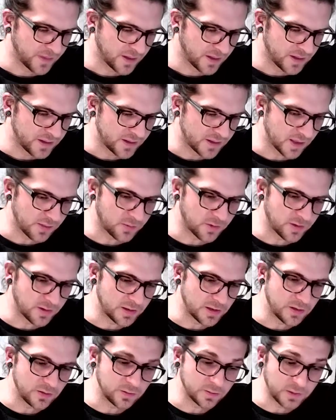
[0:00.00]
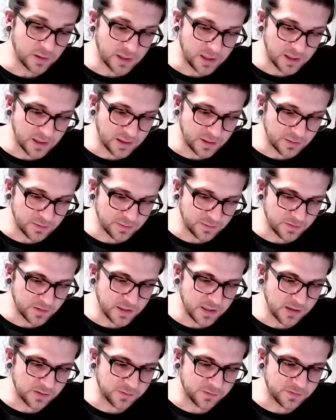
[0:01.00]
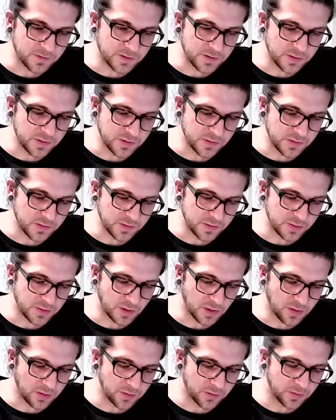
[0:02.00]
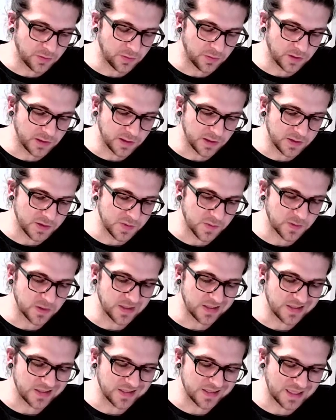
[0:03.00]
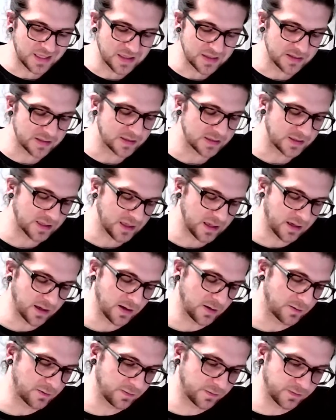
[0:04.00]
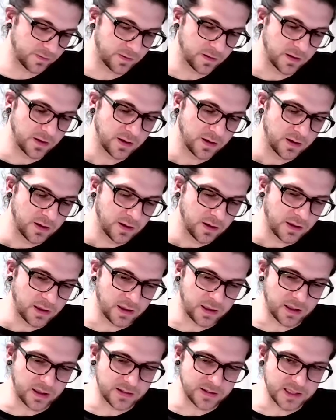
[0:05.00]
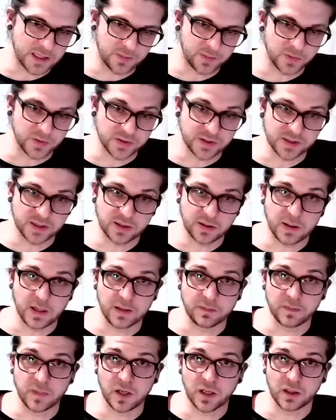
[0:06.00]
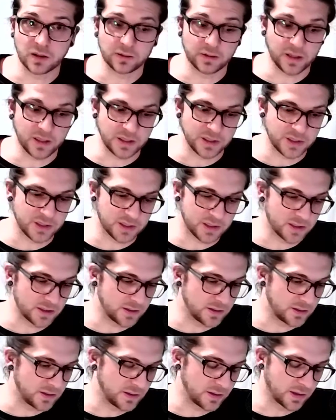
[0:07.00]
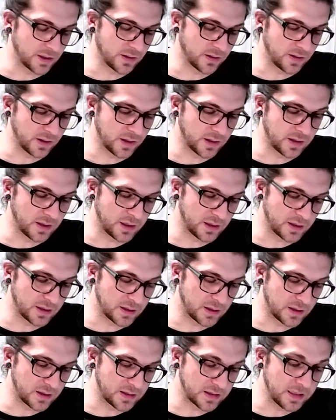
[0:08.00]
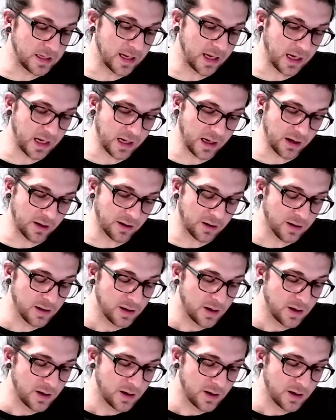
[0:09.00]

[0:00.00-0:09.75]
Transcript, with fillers: someone that you love if you go through this with a sense of uh, temperance and, and moderation, you know, and, and, and care.